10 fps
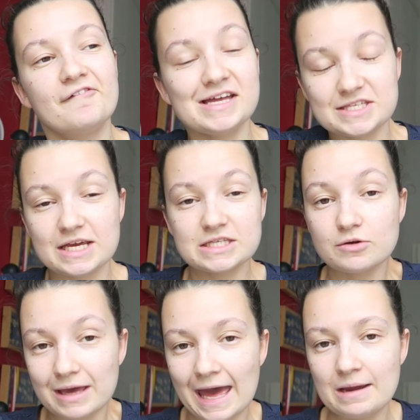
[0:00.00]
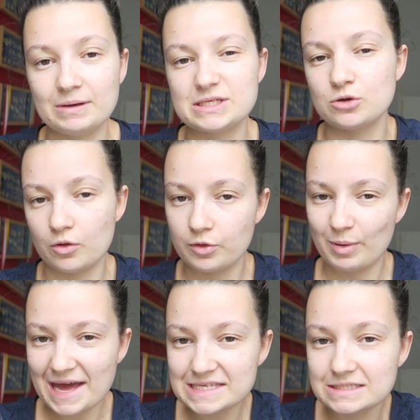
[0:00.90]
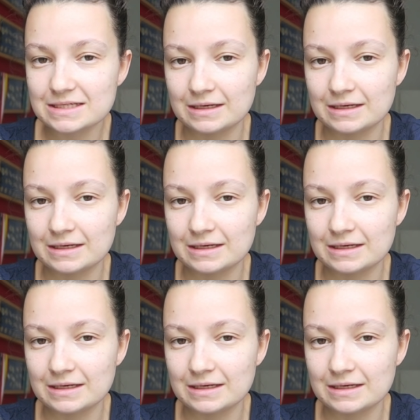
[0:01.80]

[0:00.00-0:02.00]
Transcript: it's, it's okay, but it's not the best.